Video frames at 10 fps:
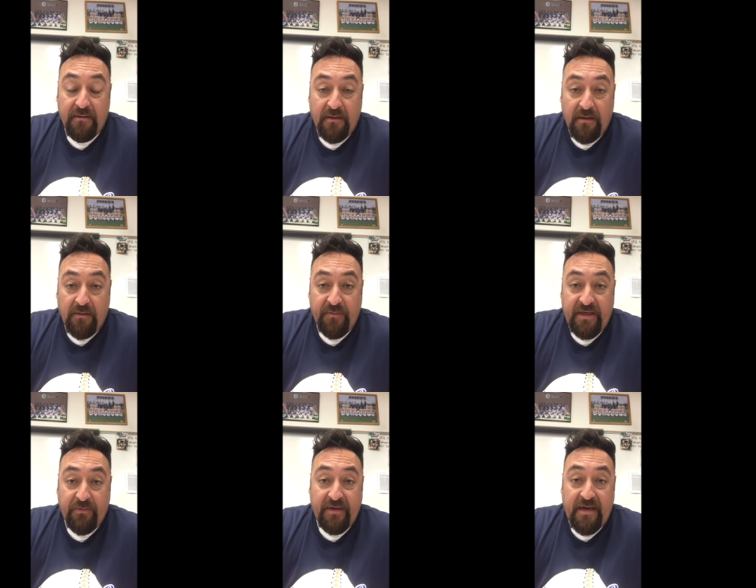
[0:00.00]
They had
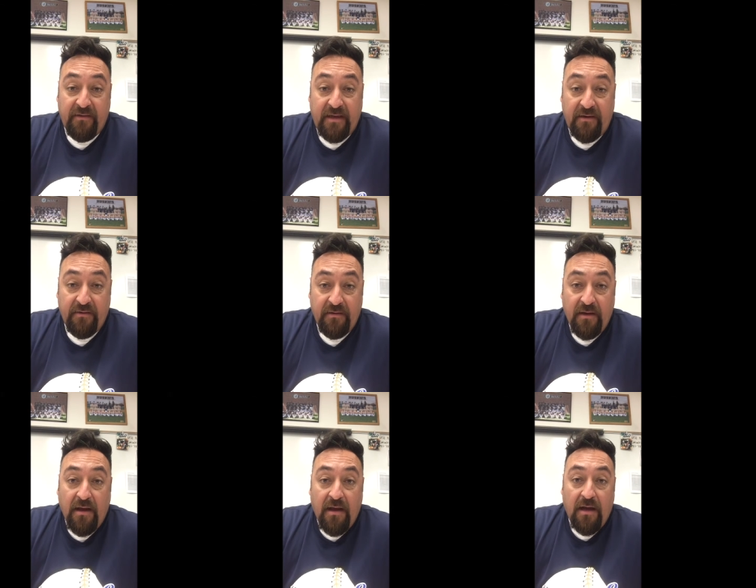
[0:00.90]
to read it out loud.
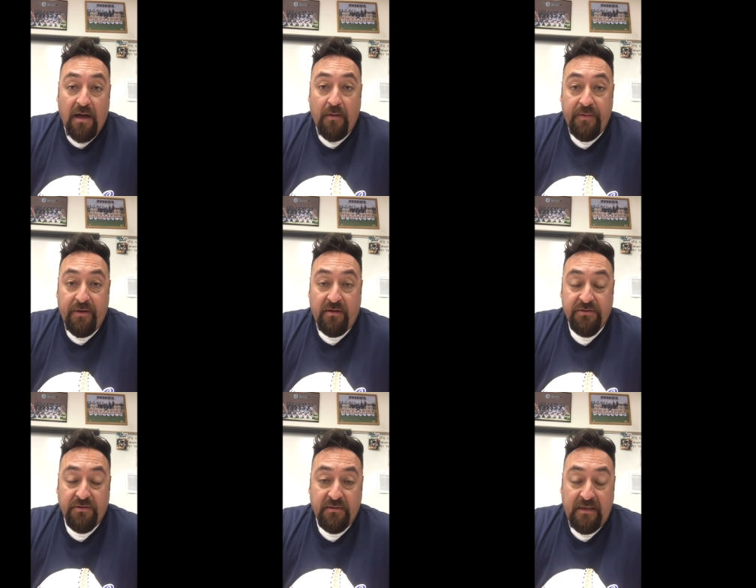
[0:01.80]
They're
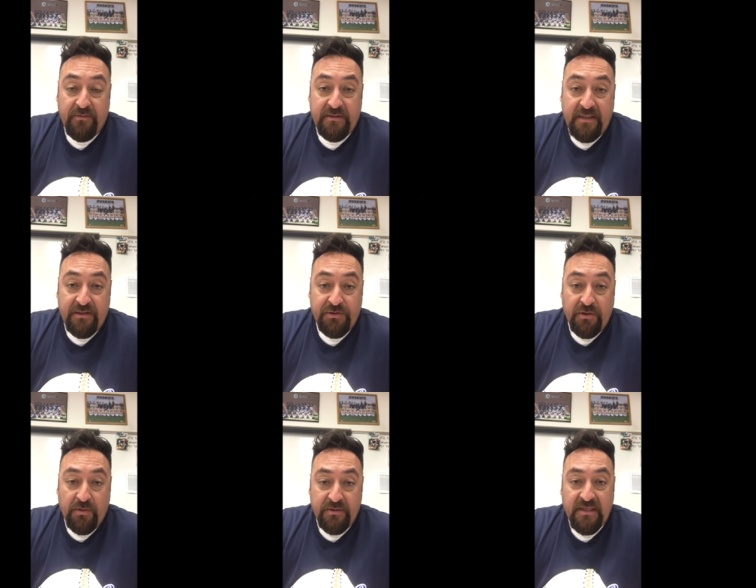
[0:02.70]
also able to take a short
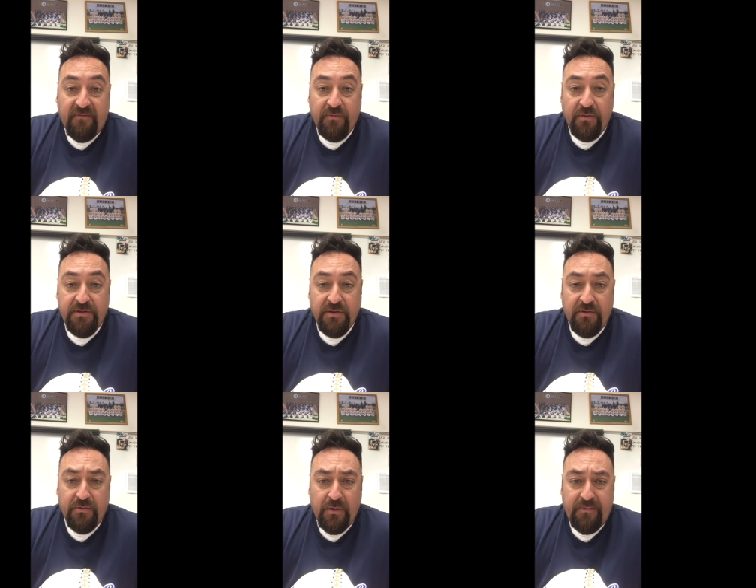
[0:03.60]
quiz afterwards. So
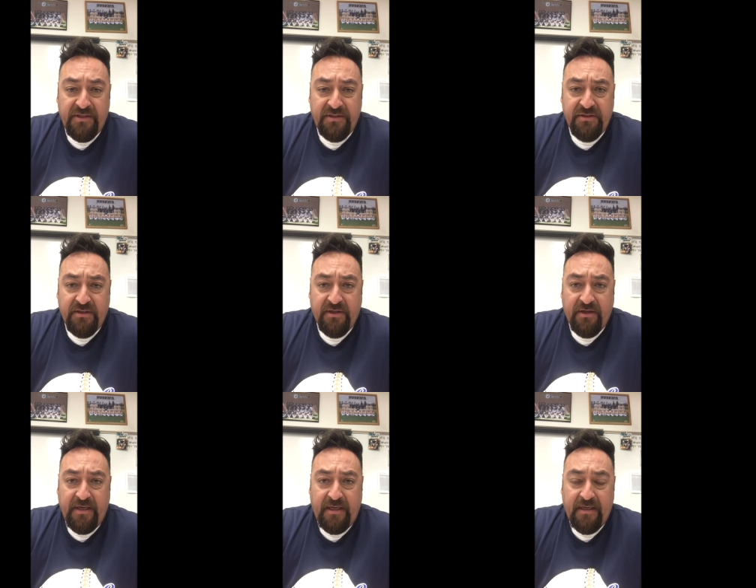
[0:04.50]
the repetition that they're
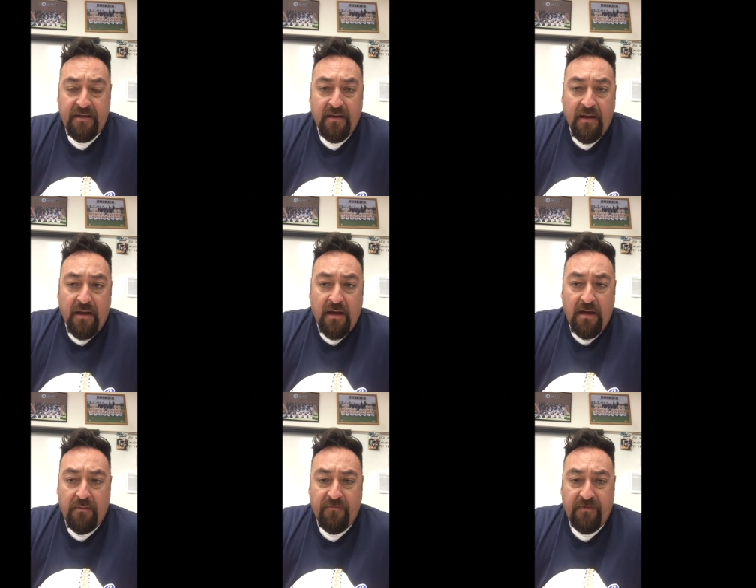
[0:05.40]
going to get
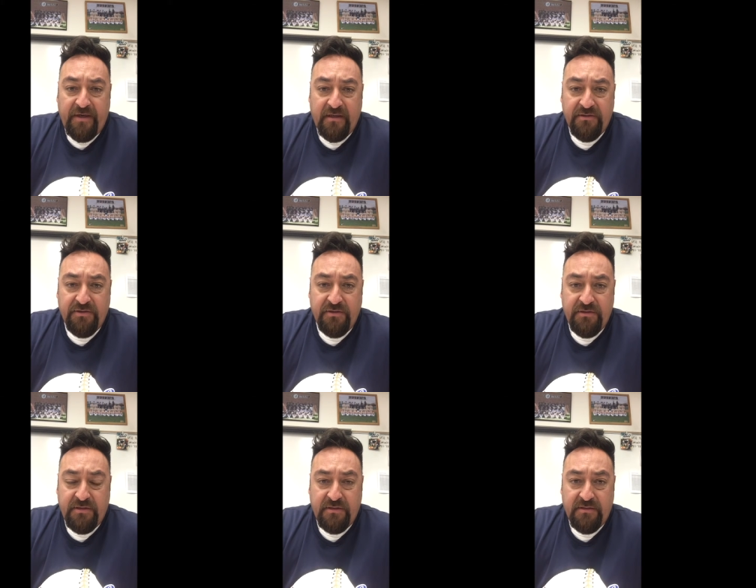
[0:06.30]
for EL
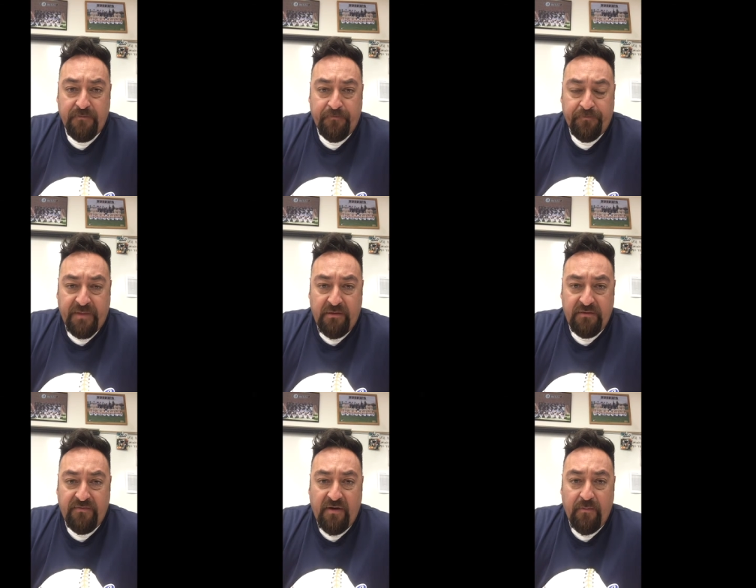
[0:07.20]
students is,
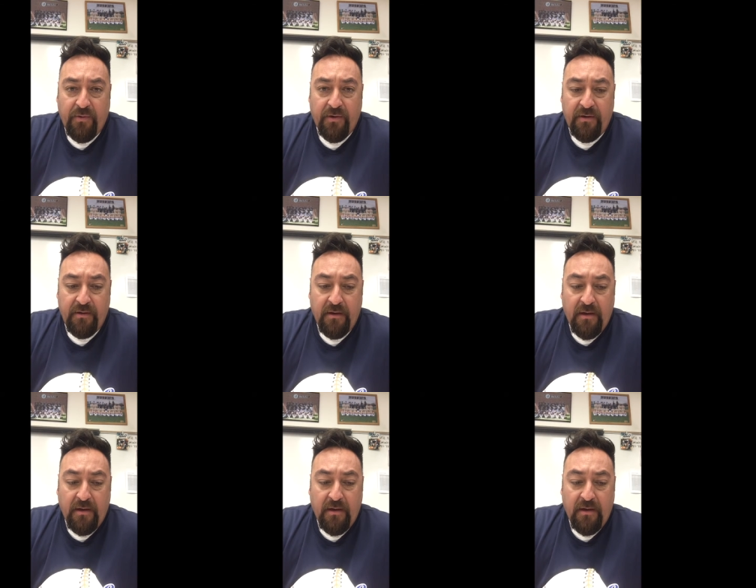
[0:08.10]
it's very important.